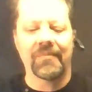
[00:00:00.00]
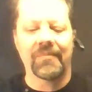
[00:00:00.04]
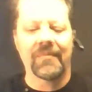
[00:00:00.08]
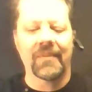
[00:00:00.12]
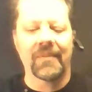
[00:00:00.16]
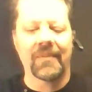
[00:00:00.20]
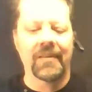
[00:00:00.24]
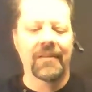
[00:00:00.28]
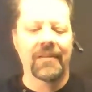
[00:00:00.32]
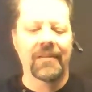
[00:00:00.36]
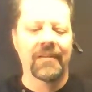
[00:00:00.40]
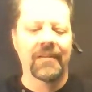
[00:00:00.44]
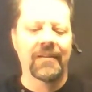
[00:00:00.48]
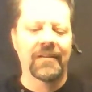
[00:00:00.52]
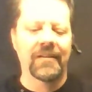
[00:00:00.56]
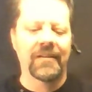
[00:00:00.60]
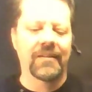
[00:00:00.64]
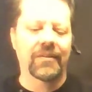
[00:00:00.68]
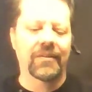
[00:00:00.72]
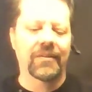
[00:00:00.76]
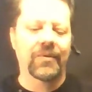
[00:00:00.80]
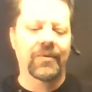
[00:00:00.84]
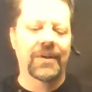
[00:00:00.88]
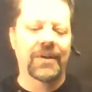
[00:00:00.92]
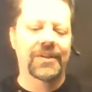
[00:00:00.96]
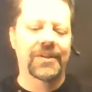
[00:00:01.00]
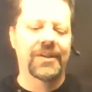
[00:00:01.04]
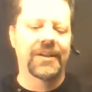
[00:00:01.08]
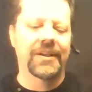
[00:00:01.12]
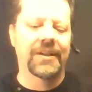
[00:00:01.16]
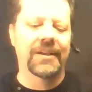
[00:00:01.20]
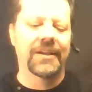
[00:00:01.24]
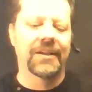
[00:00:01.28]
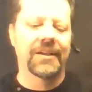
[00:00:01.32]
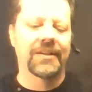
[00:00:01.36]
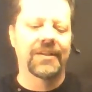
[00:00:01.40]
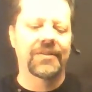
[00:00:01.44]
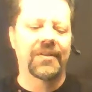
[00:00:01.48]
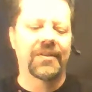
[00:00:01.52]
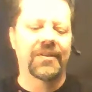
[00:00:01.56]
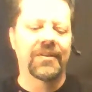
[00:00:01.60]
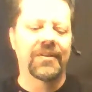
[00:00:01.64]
The question is,